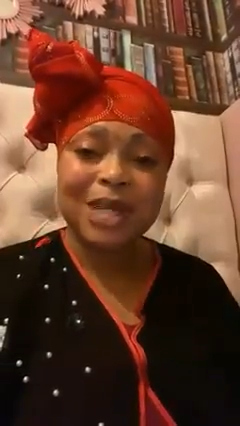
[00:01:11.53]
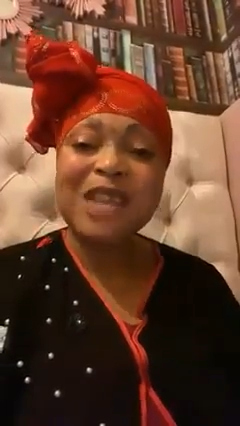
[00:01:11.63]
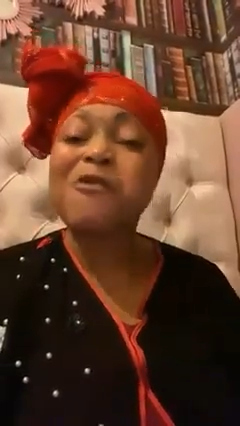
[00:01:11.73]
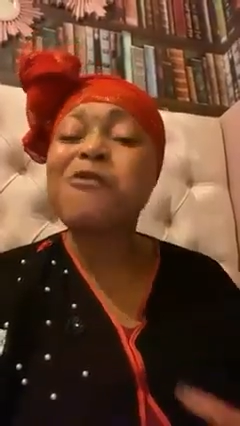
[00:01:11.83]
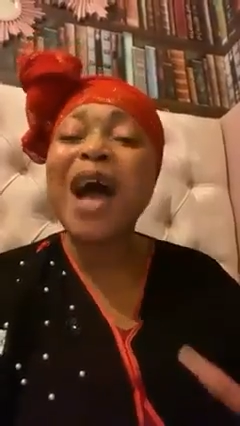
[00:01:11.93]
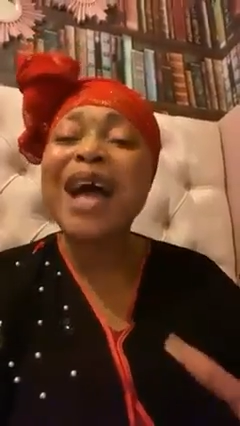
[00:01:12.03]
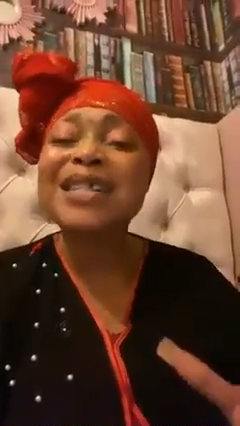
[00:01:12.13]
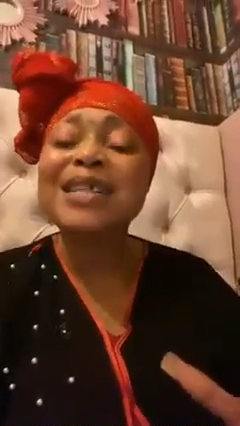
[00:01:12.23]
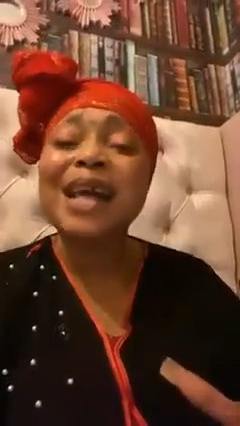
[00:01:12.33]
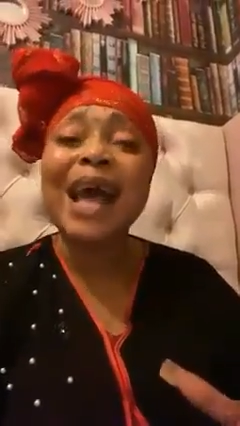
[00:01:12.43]
In
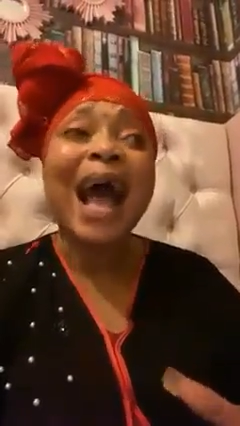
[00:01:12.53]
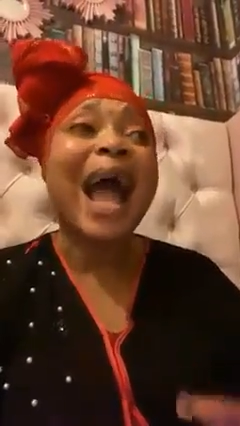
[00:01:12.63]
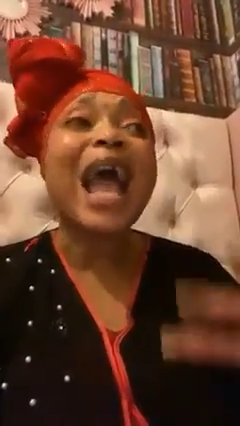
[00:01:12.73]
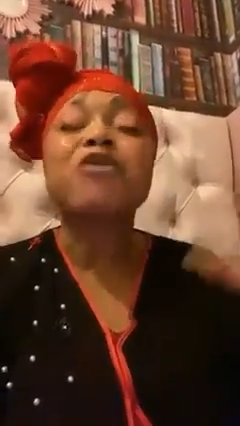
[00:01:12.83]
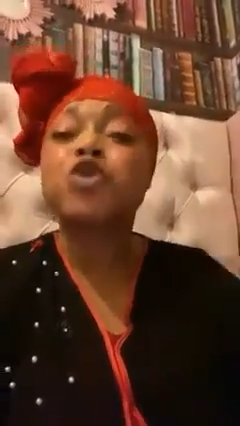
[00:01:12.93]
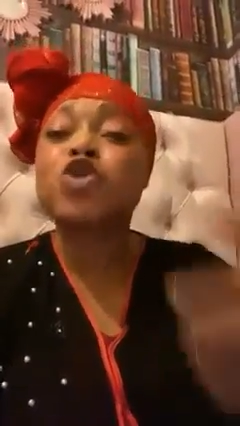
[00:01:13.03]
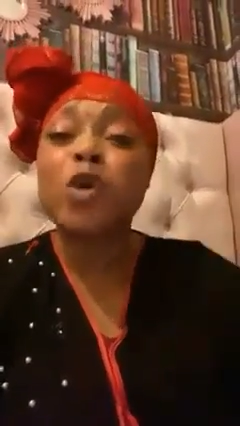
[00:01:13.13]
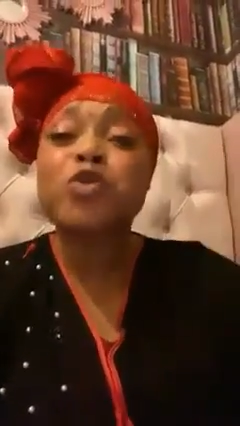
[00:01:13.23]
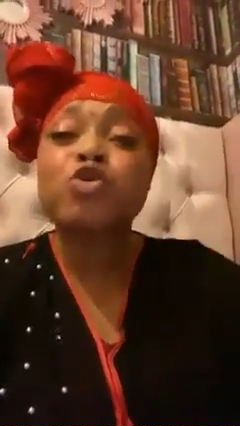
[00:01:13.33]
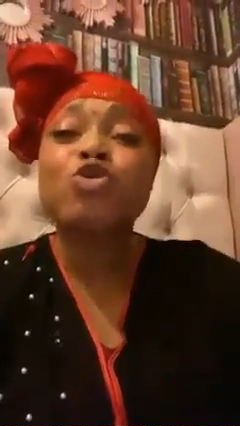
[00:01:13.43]
fact, I have
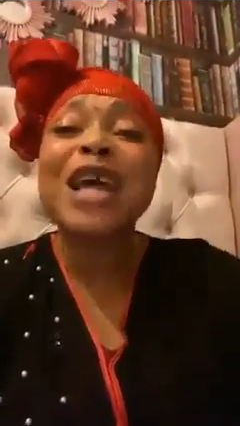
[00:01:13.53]
stopped to